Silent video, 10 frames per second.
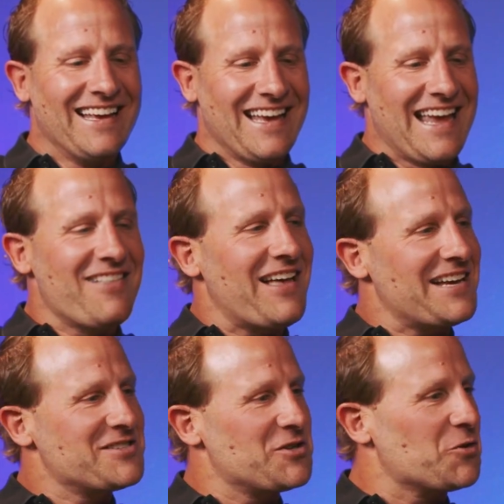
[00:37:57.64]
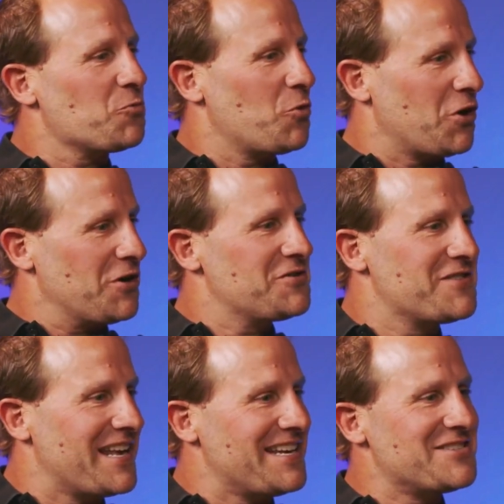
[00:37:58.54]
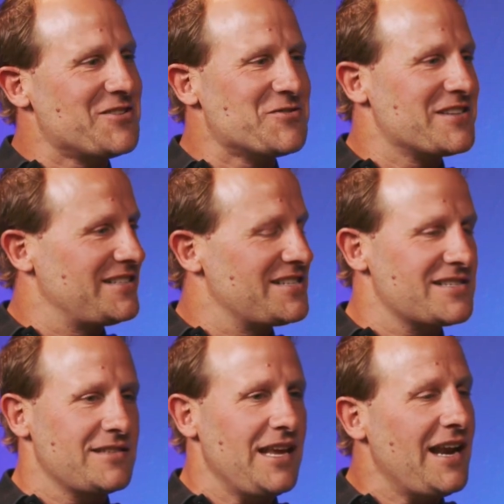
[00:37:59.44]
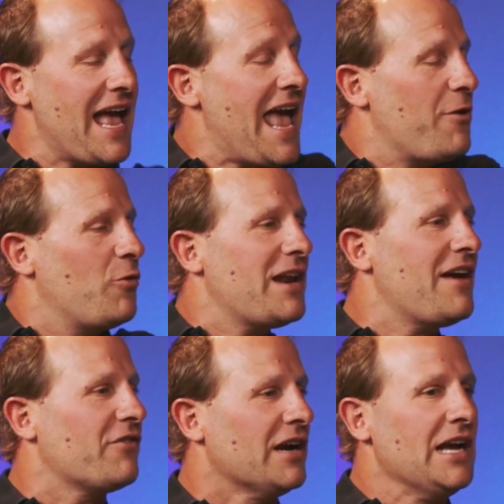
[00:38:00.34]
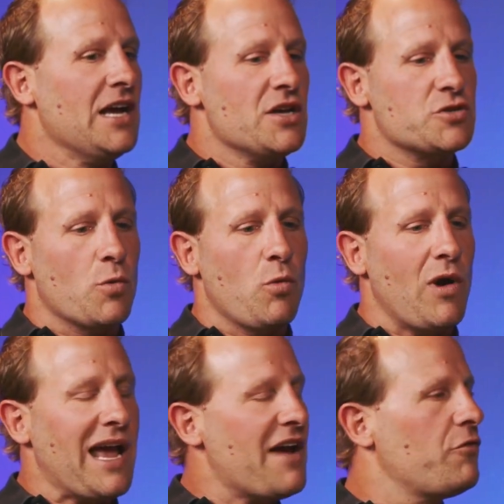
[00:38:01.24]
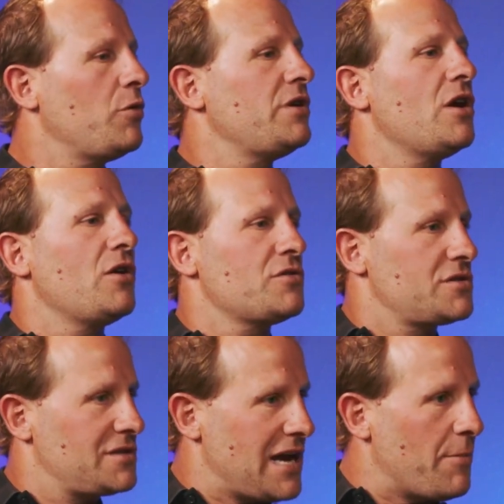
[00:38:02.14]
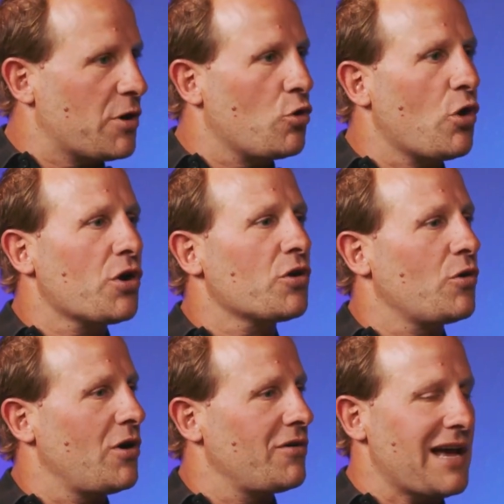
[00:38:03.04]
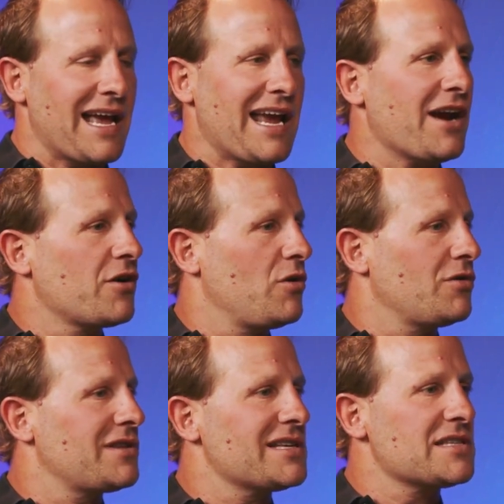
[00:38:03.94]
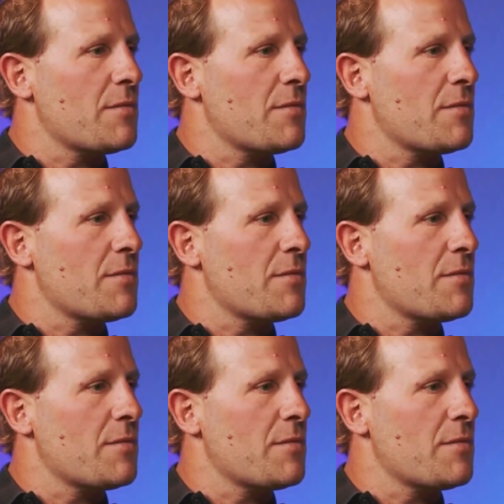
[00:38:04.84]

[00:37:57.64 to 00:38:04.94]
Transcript: he likes certain words that he's using, hey, whatever. So everyone knows I'm a quote unquote, I air quote this, I'm